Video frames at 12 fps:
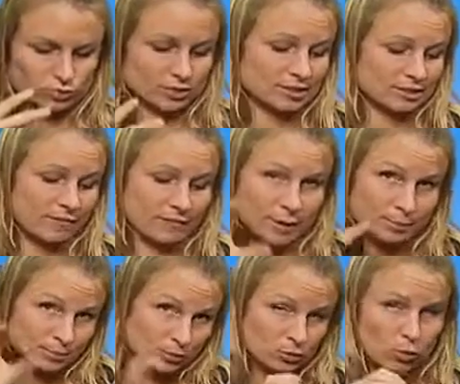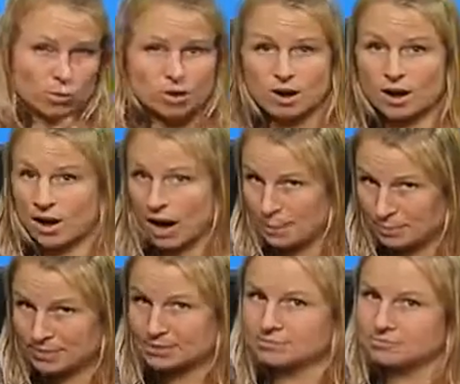I have two options, to
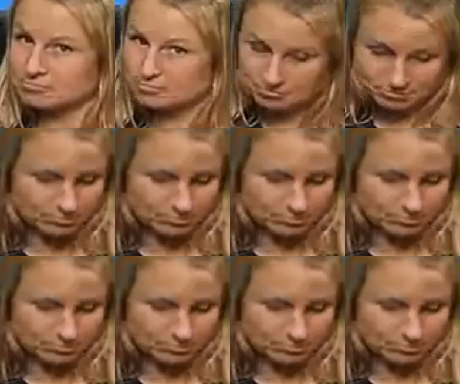save the image